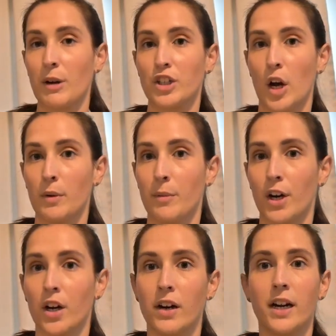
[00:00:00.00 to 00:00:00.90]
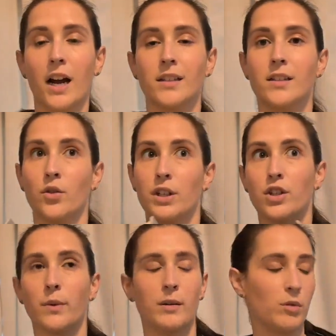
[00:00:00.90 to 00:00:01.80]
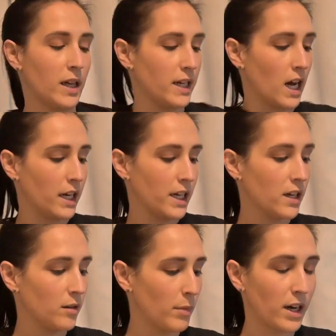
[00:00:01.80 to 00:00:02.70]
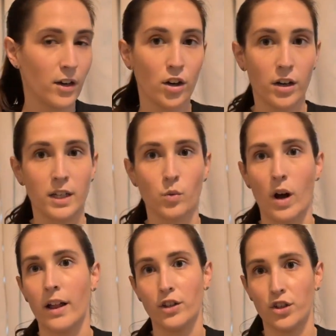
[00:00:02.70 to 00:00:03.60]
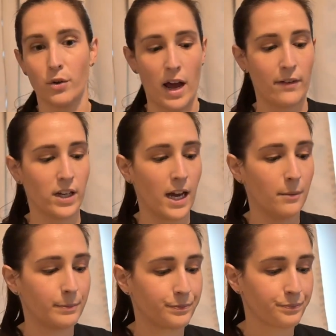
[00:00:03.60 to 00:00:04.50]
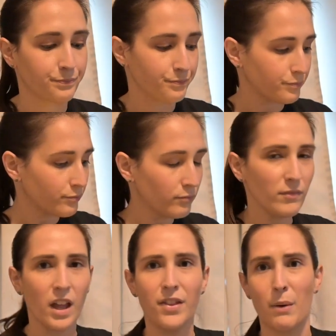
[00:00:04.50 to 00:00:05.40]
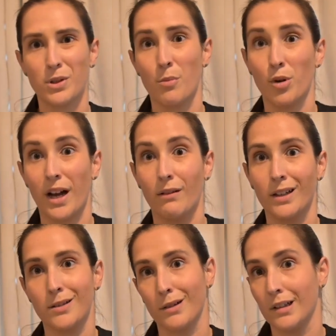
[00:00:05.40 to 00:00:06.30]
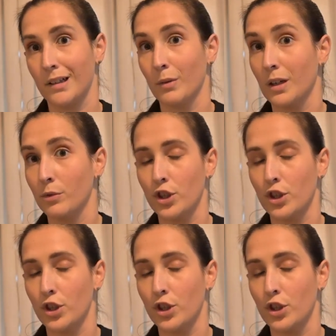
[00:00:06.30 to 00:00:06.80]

by Shelby Mahurin. I still need to read Blood and Honey by her as well. I just don't have it yet. That was on Book Outlet, so I got it while it was